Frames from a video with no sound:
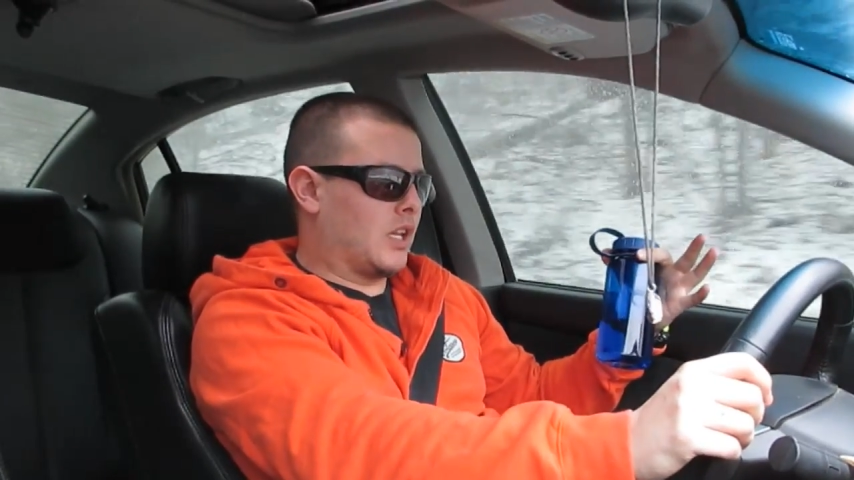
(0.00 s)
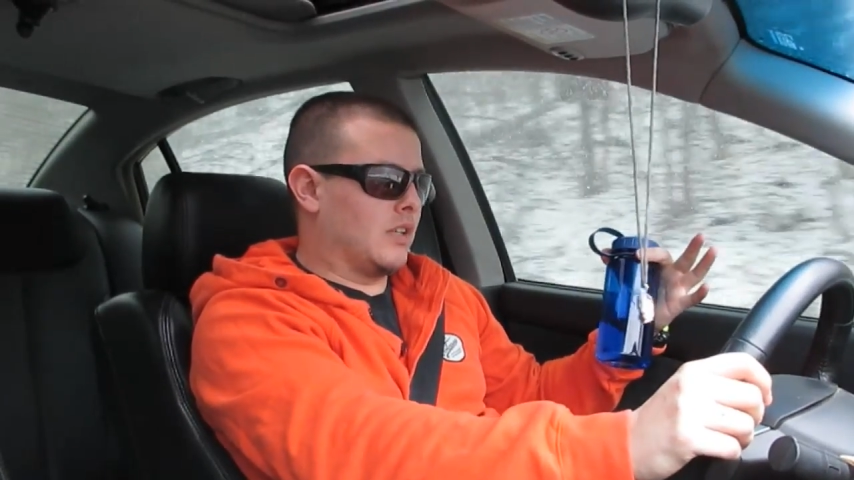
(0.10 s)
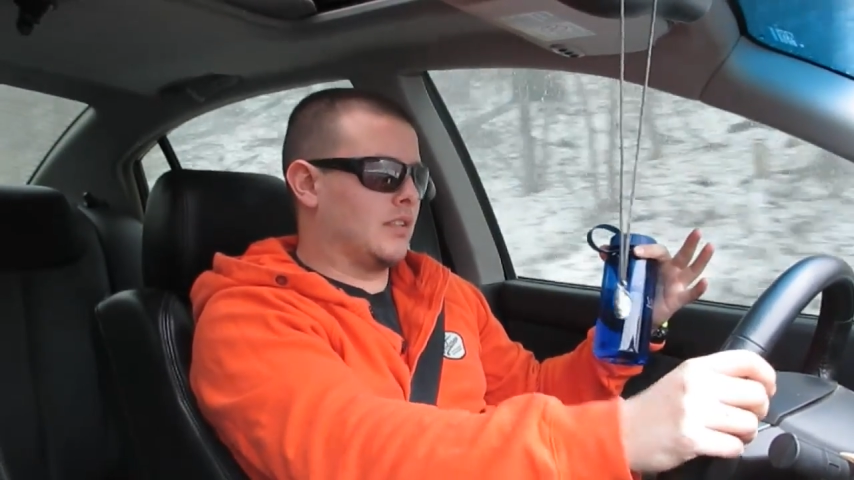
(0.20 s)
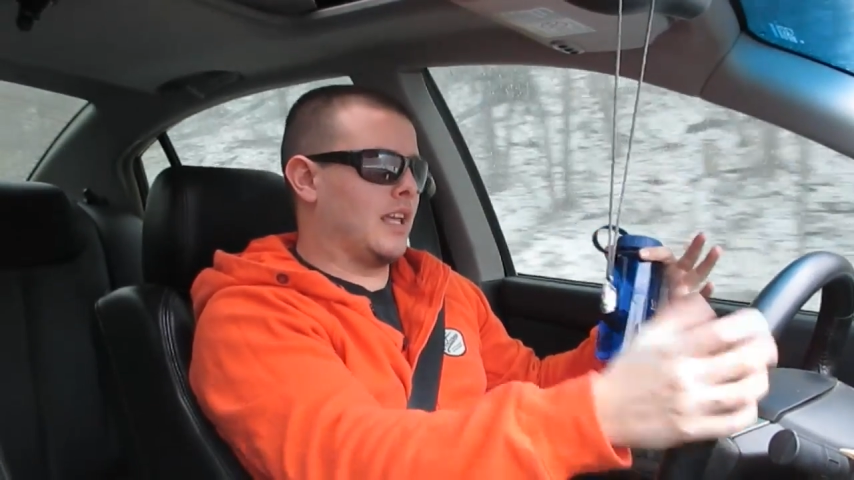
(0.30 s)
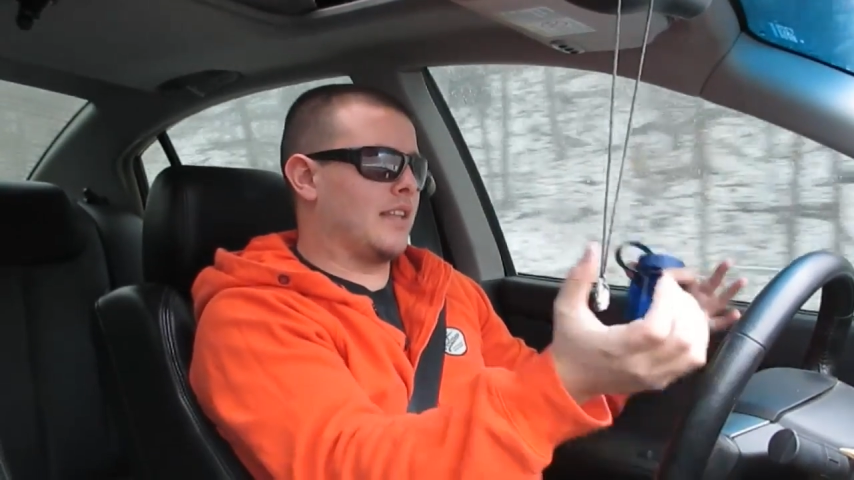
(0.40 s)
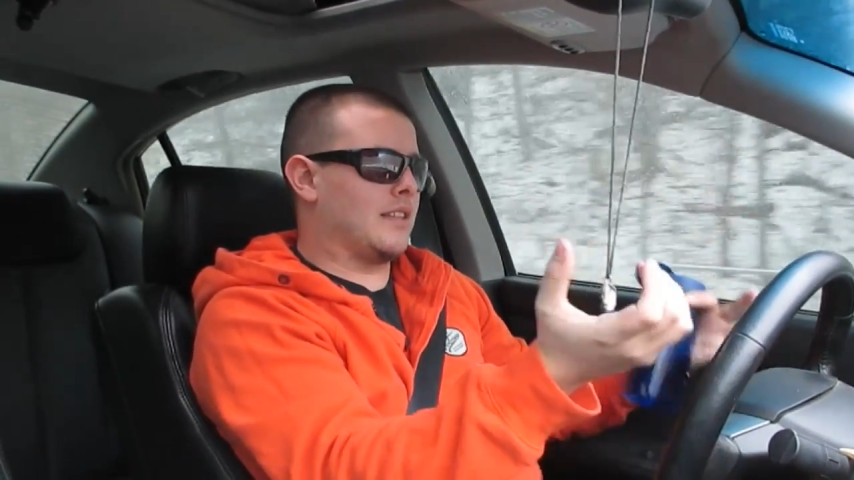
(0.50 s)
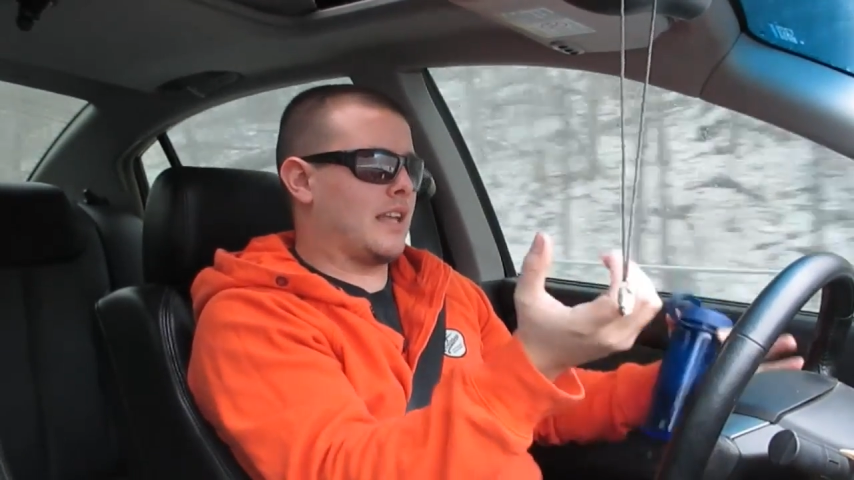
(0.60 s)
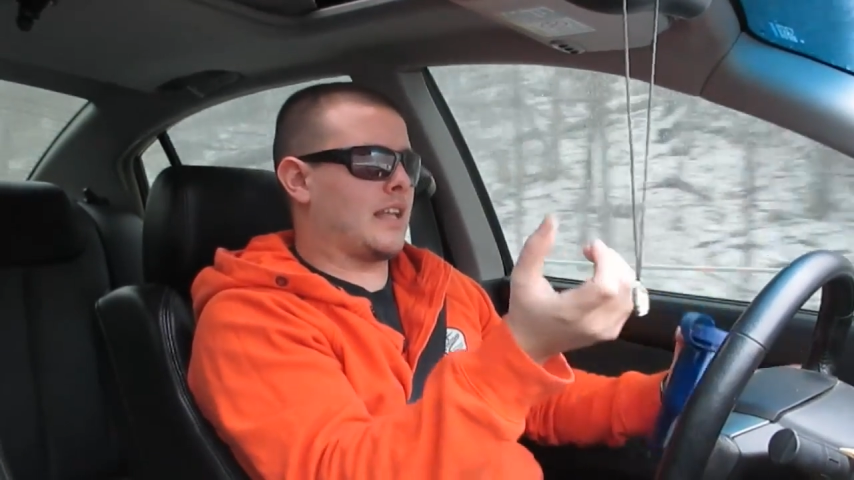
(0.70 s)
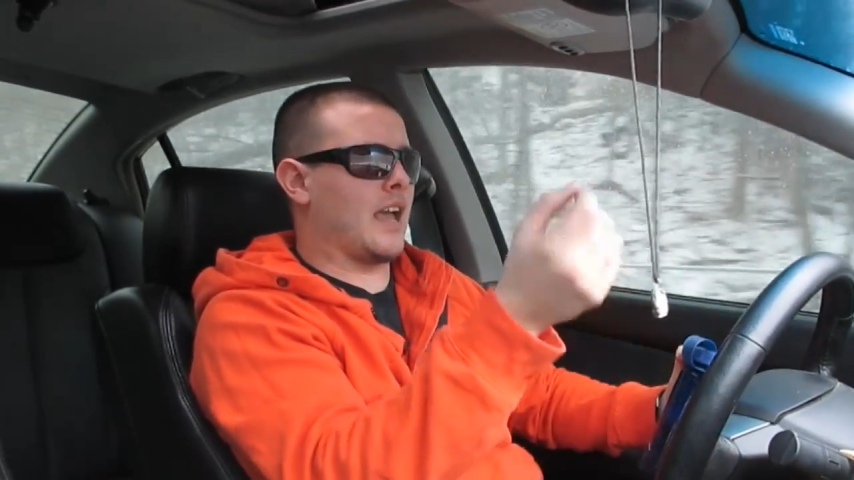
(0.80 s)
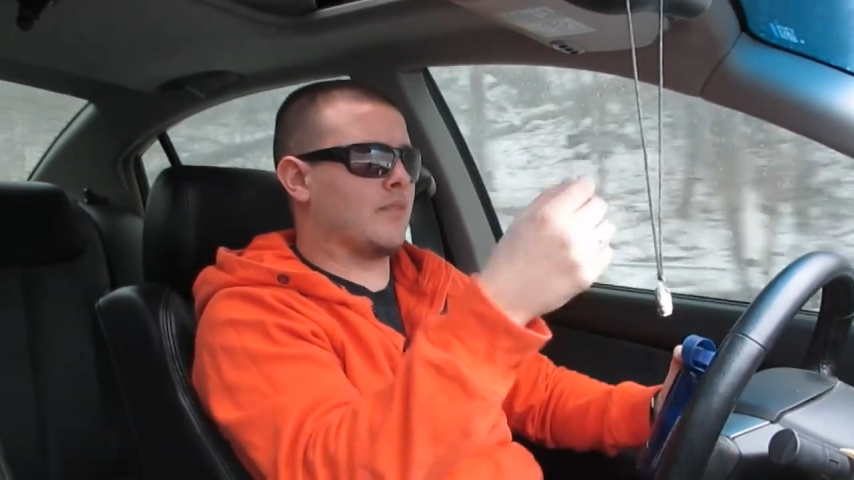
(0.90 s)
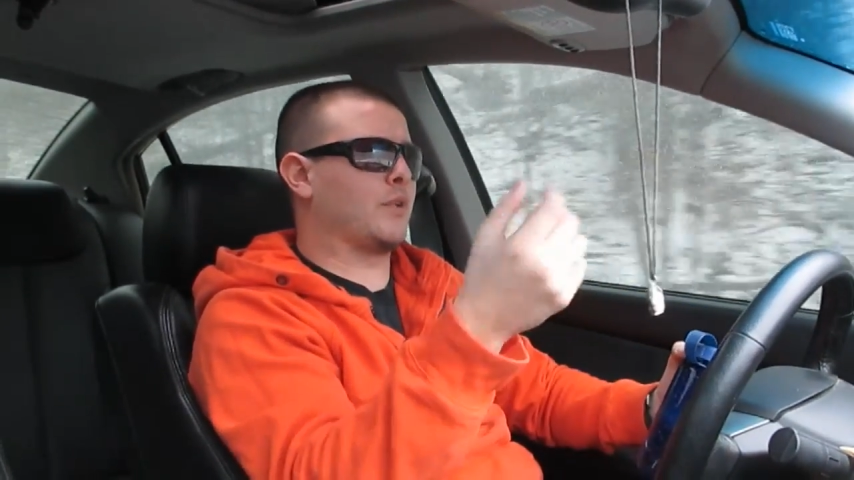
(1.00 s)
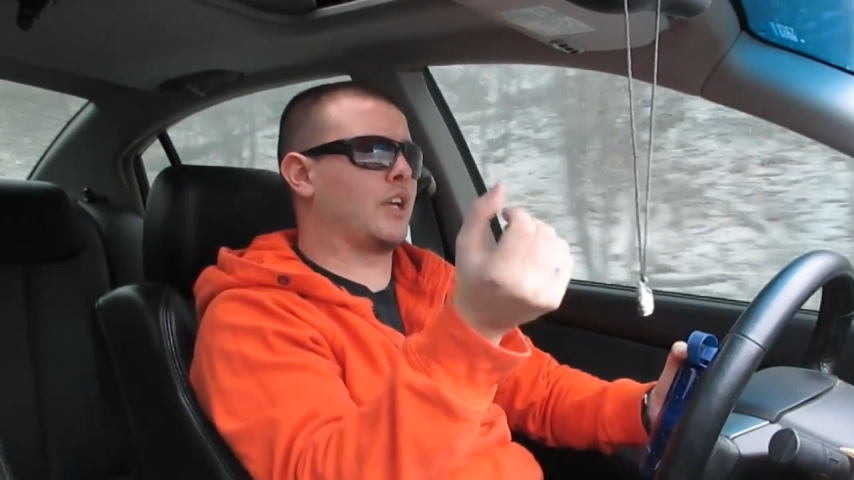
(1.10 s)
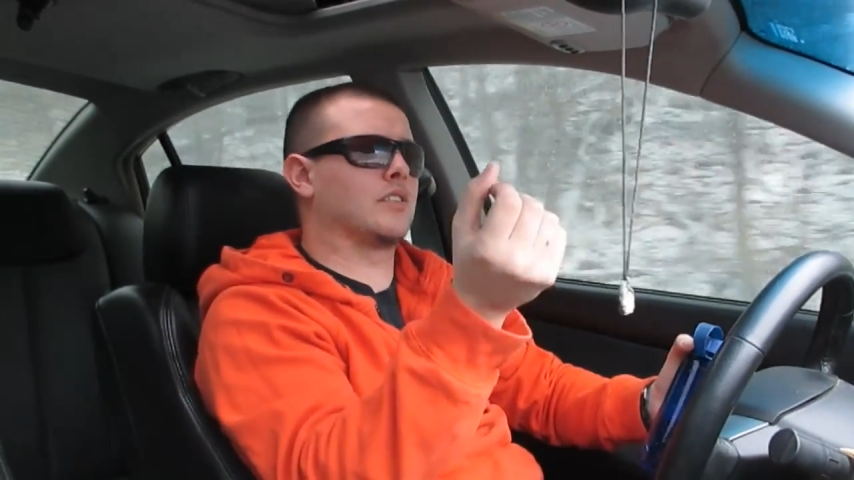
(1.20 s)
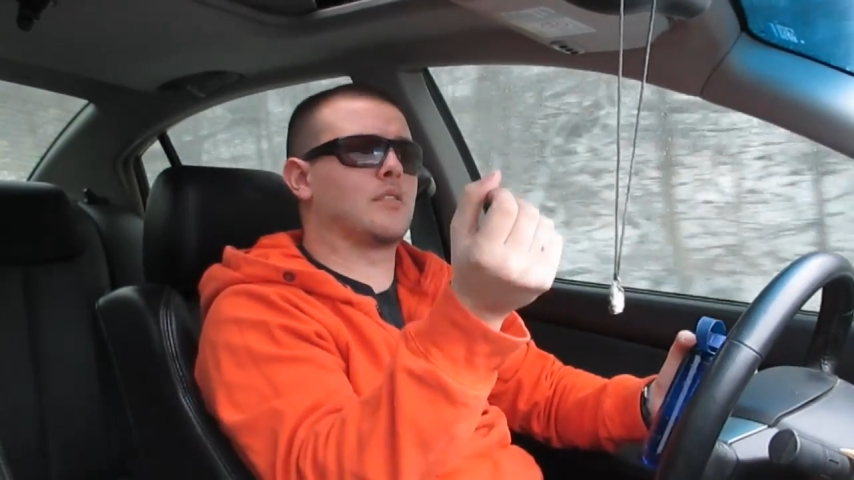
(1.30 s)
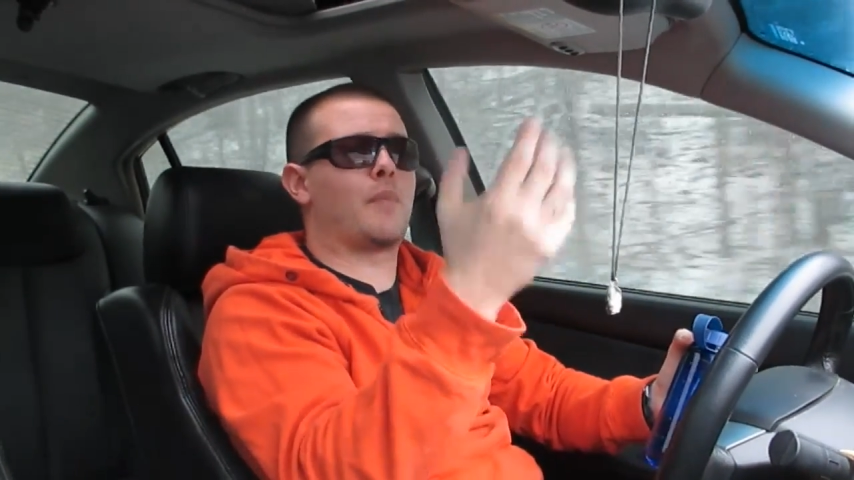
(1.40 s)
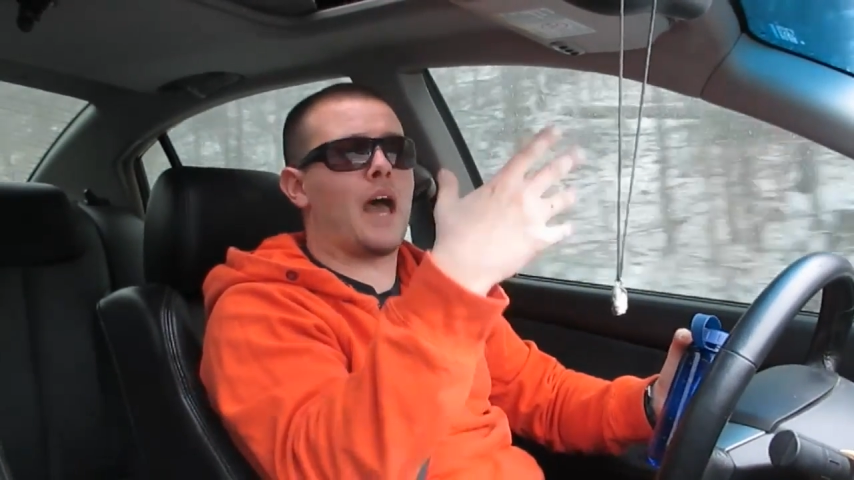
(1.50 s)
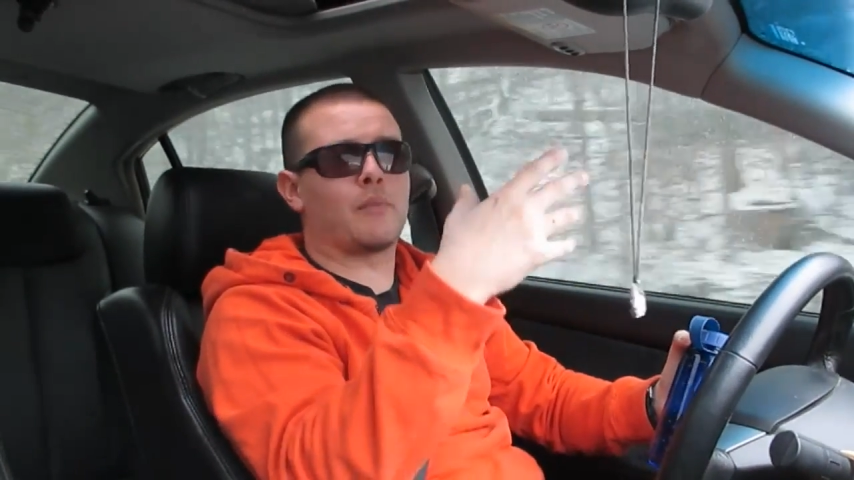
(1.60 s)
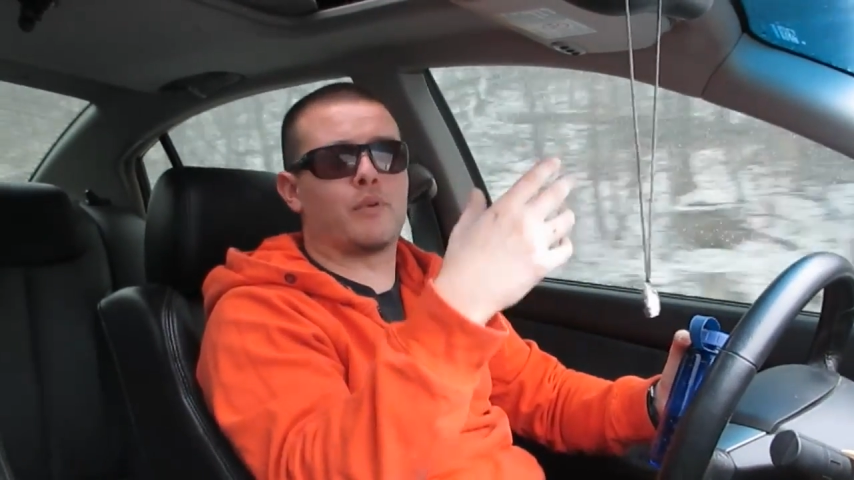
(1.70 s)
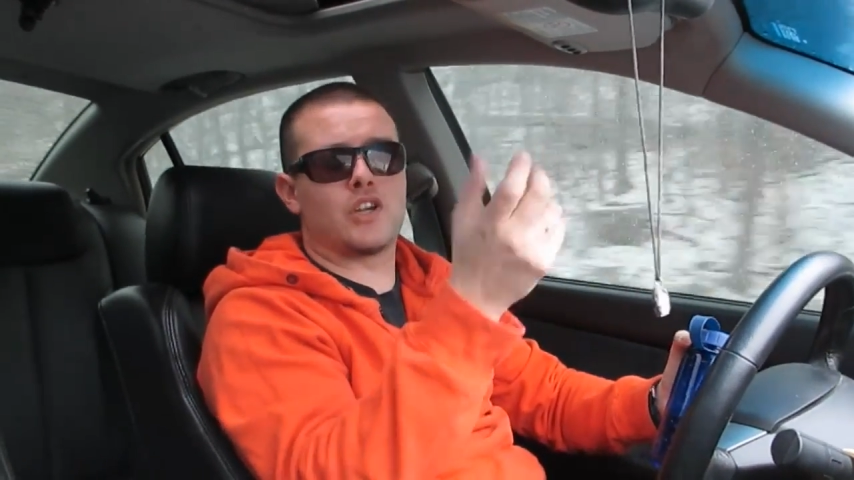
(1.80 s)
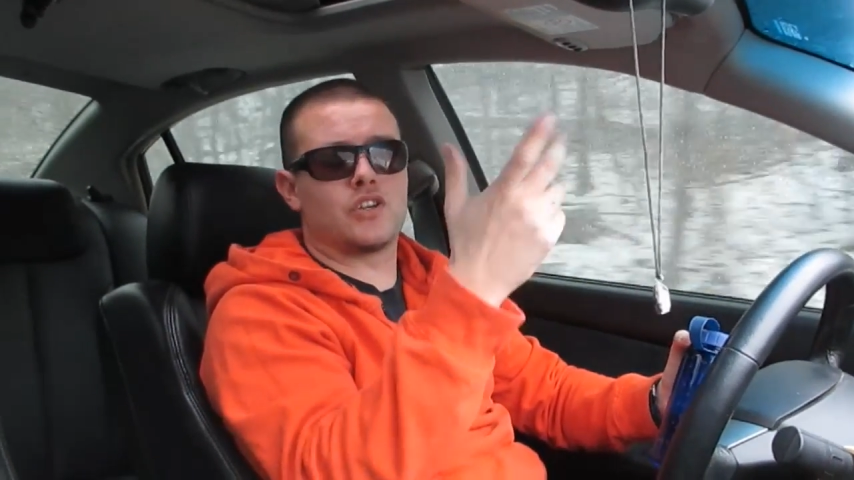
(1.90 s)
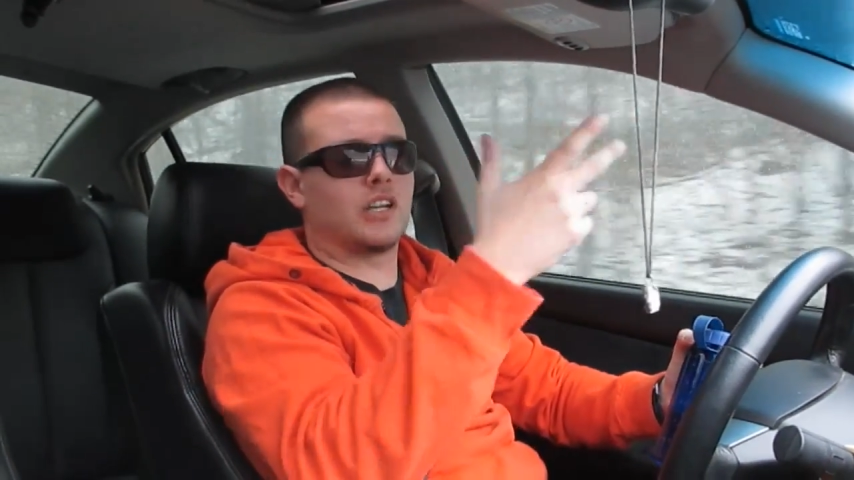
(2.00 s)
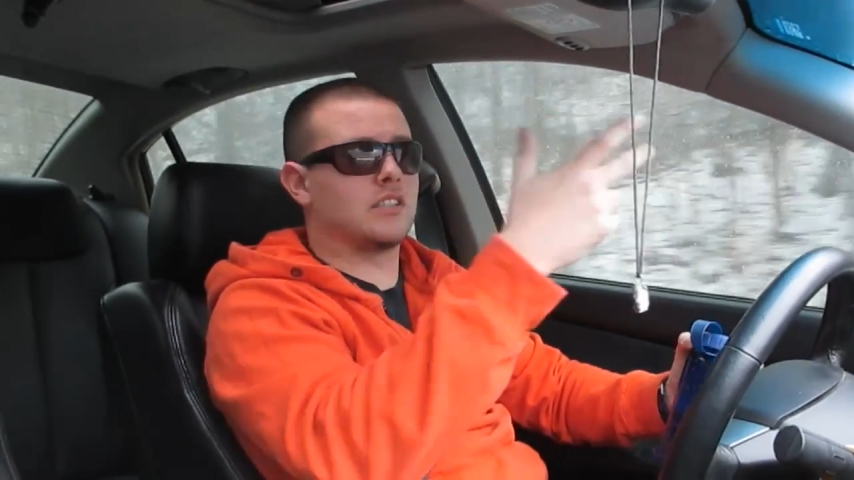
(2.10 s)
they can, because the back pressure